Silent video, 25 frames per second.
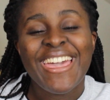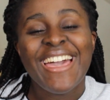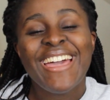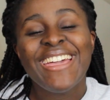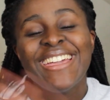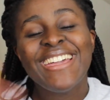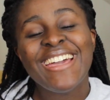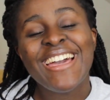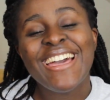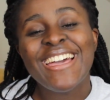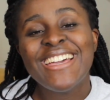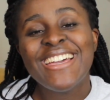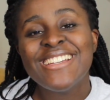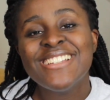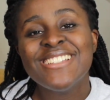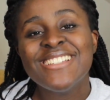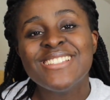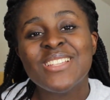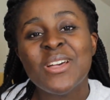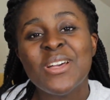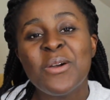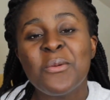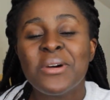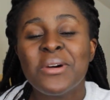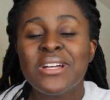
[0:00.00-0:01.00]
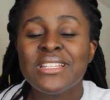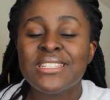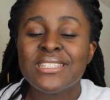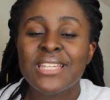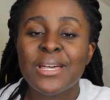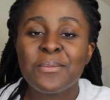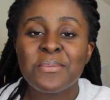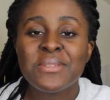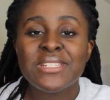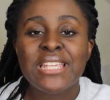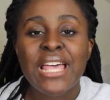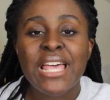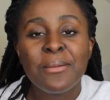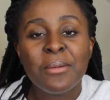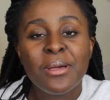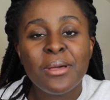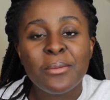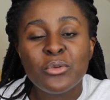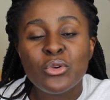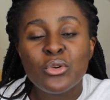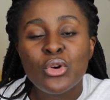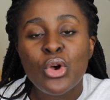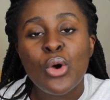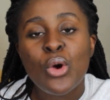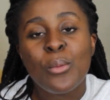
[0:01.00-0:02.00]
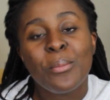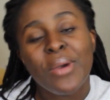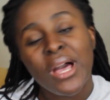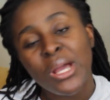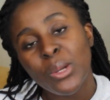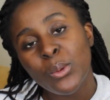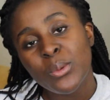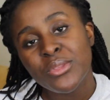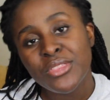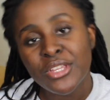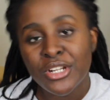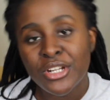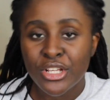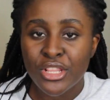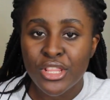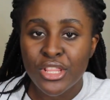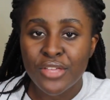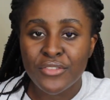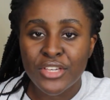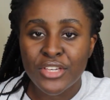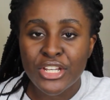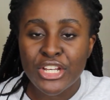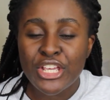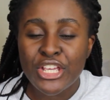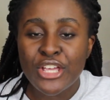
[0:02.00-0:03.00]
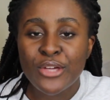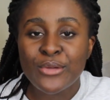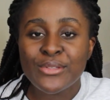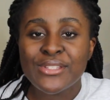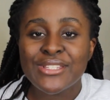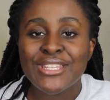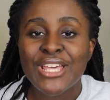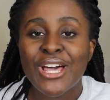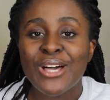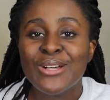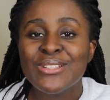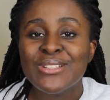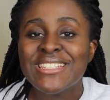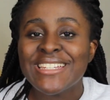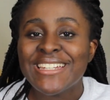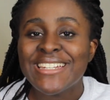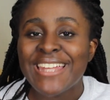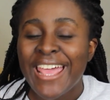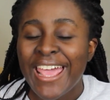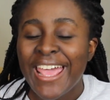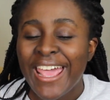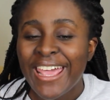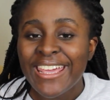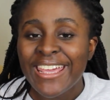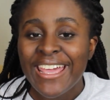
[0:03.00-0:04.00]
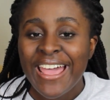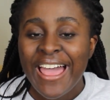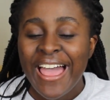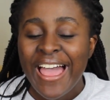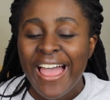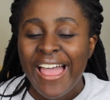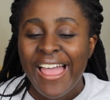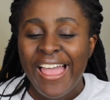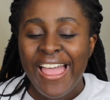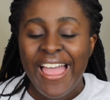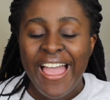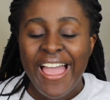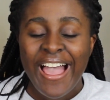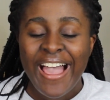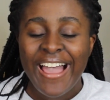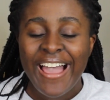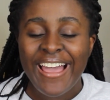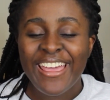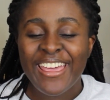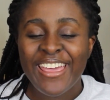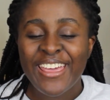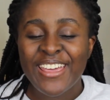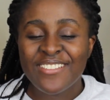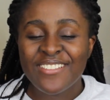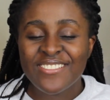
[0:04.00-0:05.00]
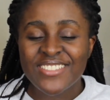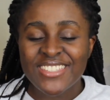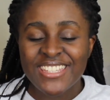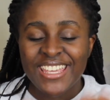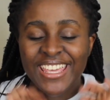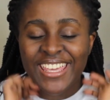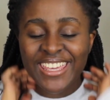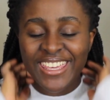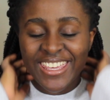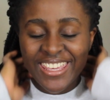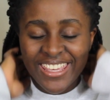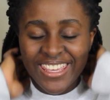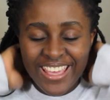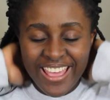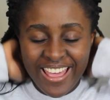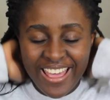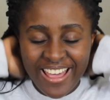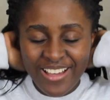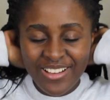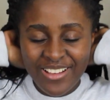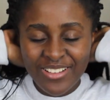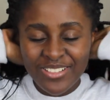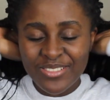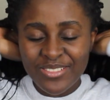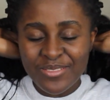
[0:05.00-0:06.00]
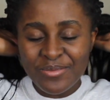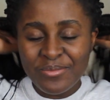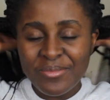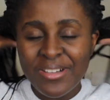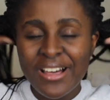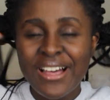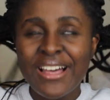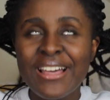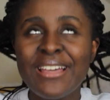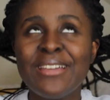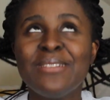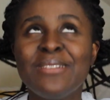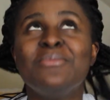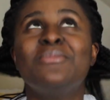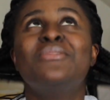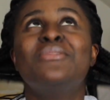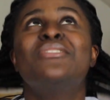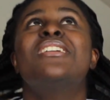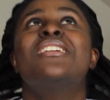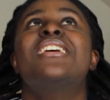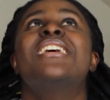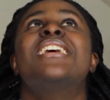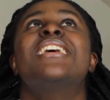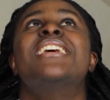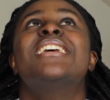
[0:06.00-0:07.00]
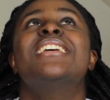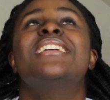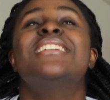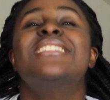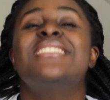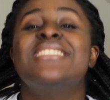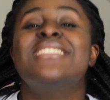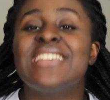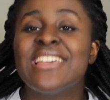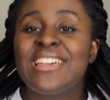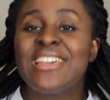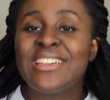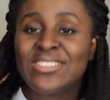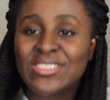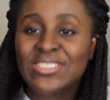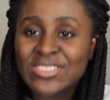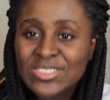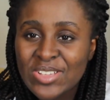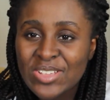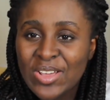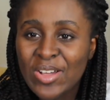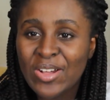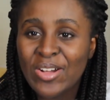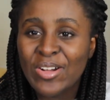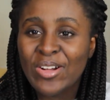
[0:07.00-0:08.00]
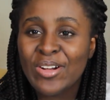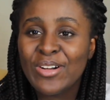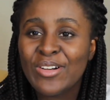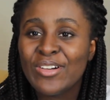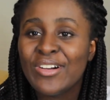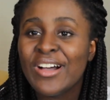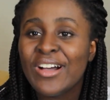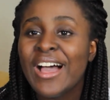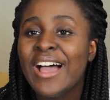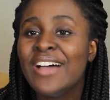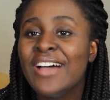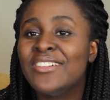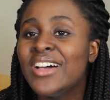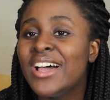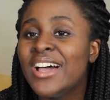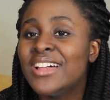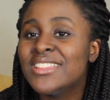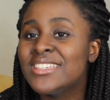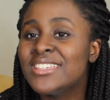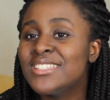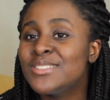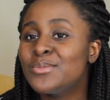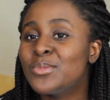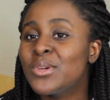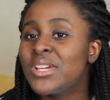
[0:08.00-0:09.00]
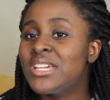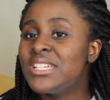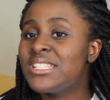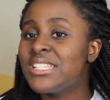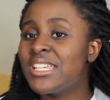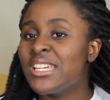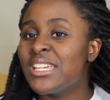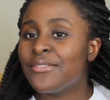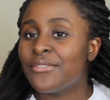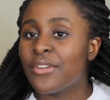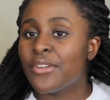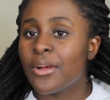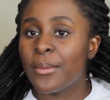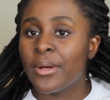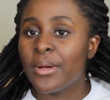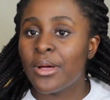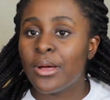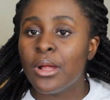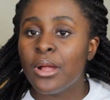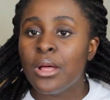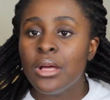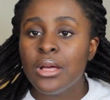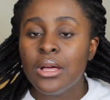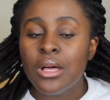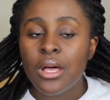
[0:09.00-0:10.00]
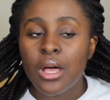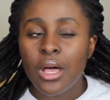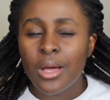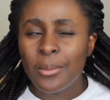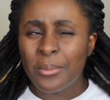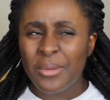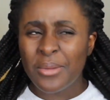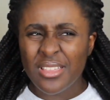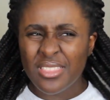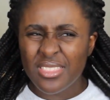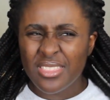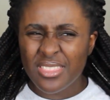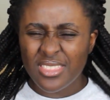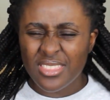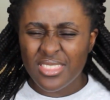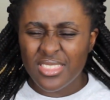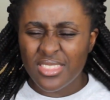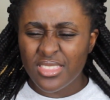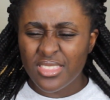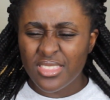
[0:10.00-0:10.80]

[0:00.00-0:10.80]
Hi guys, what's up? It's Emem back with another video. So today I am taking out my braids. So I've had these braids in for about a month